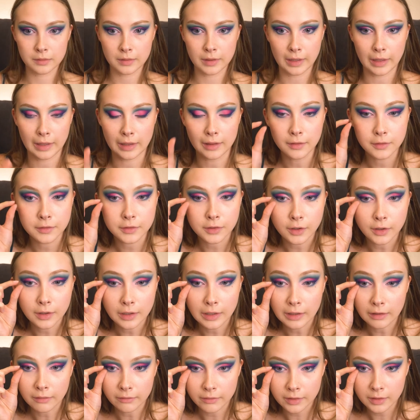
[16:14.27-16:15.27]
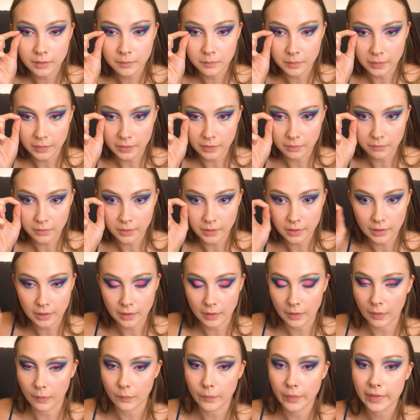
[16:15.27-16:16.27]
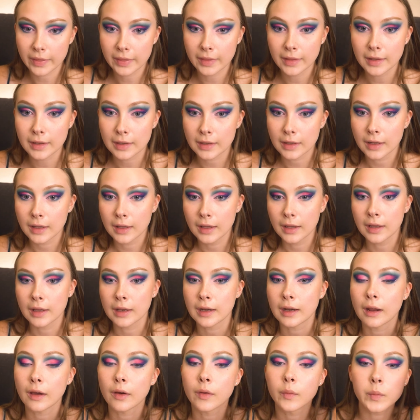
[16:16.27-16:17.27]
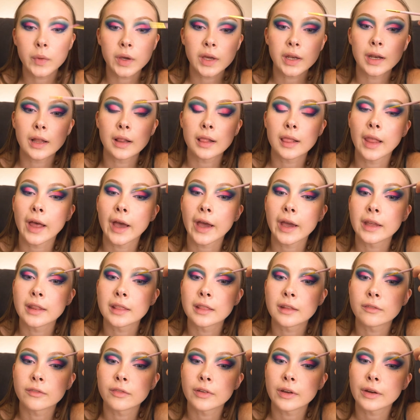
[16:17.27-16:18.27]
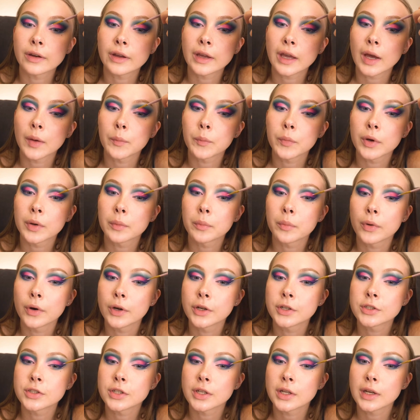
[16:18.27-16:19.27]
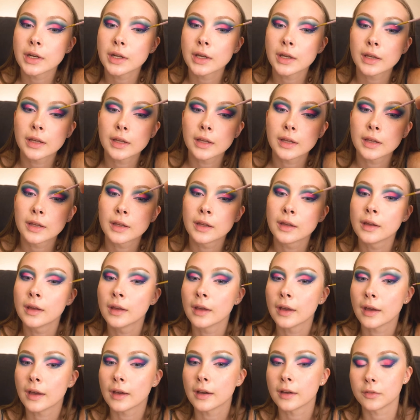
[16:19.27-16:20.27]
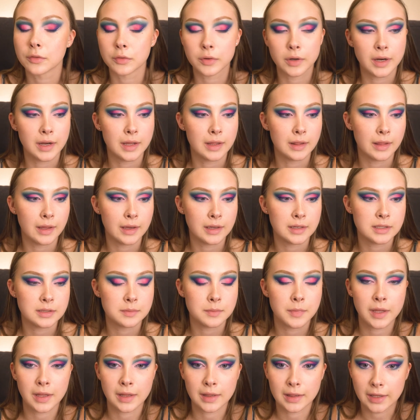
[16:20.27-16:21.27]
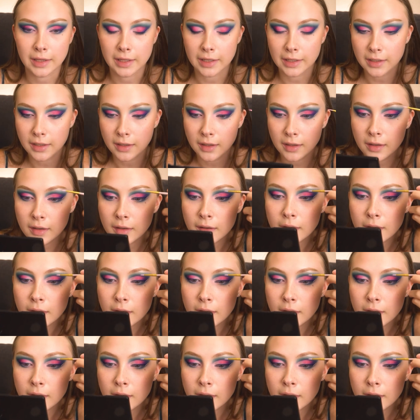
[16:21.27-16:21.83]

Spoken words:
Okay, those aren't even, but we're gonna go with it. Now I'm gonna line the very upper portion of where I lined my lid.